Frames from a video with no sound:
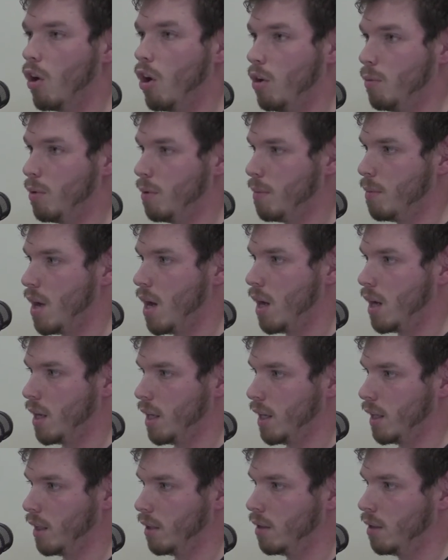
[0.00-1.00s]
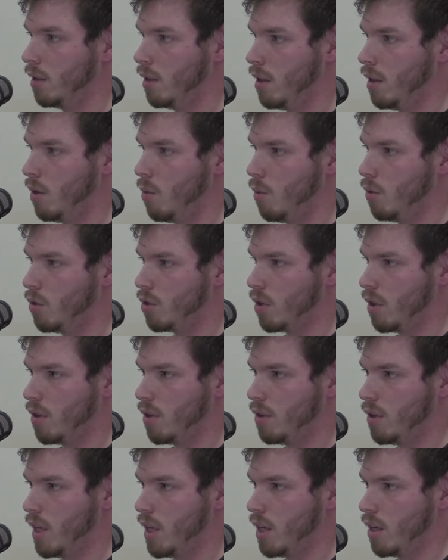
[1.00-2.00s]
open marketing, which I
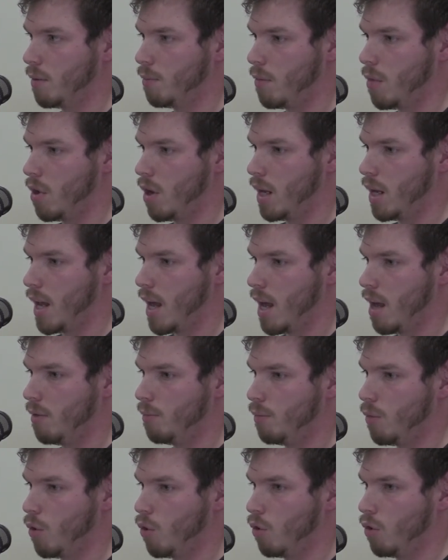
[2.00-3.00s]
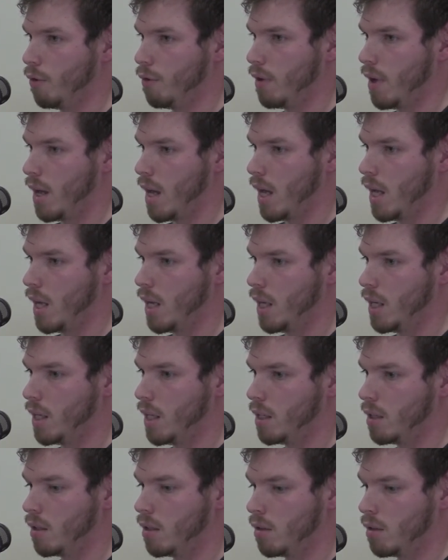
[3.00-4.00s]
think might have more of a